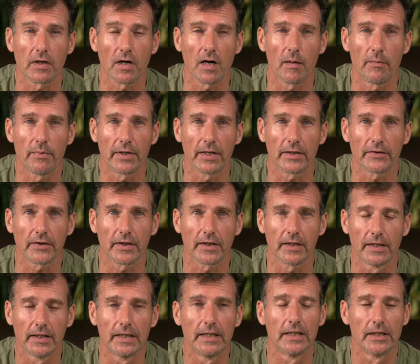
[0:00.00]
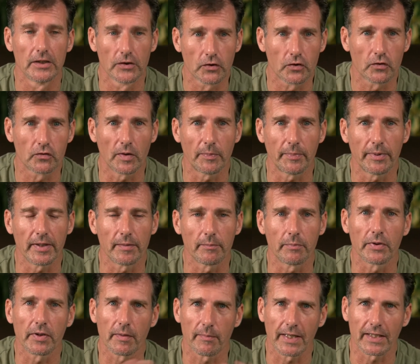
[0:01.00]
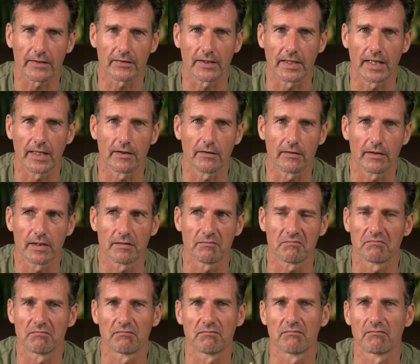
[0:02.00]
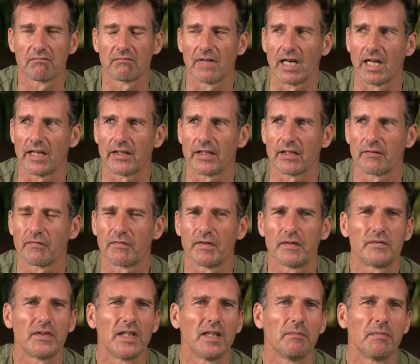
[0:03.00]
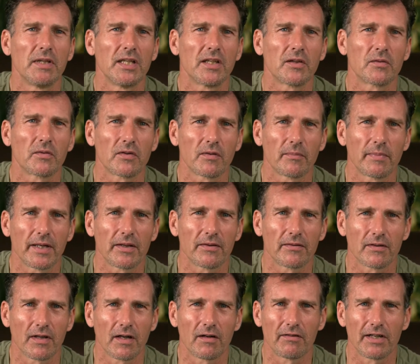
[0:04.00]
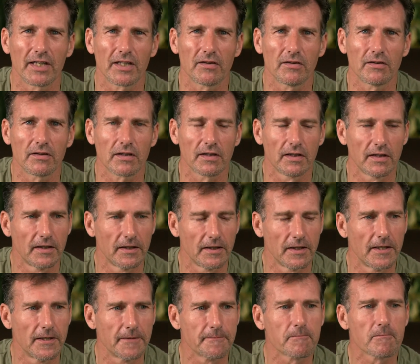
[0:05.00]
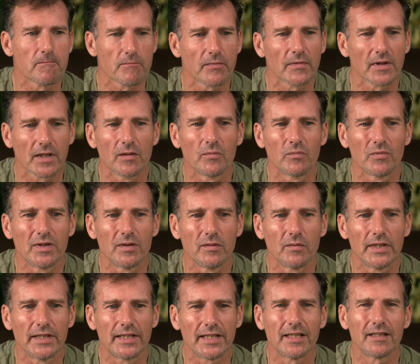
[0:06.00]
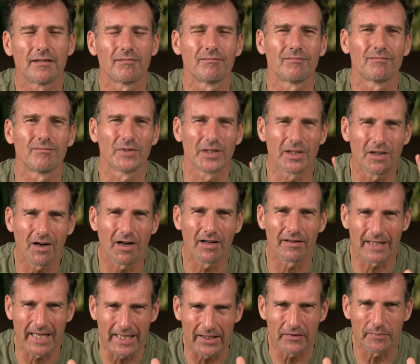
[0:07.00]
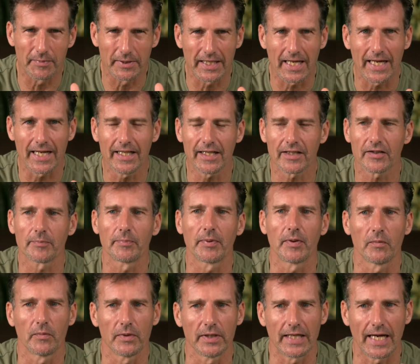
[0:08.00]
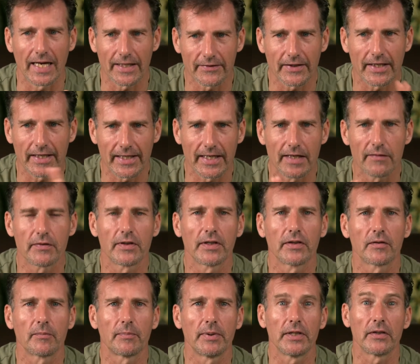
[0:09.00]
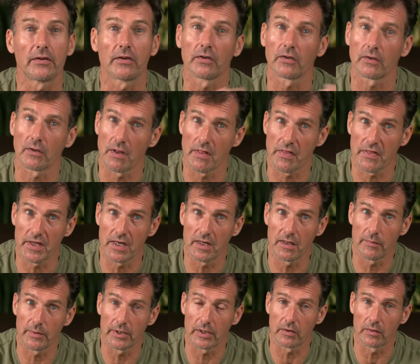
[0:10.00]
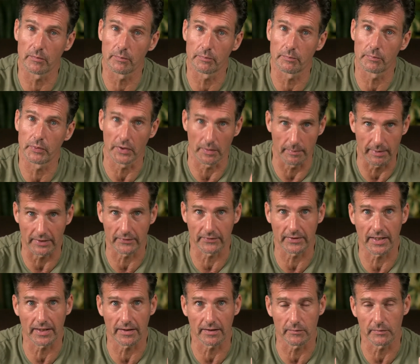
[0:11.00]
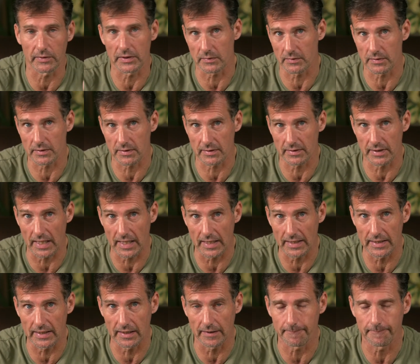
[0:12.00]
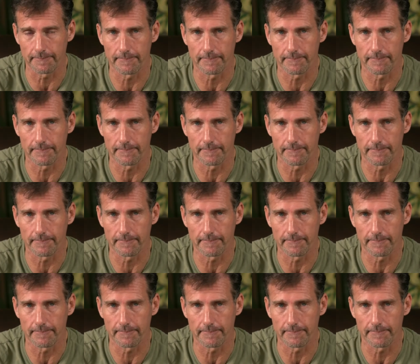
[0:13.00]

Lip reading: carburetor, strip it, put it back together in, I think 15 minutes was about our record. We're not ace mechanics, but we had taken everything to pieces, so in theory we could put it back together, which was the idea.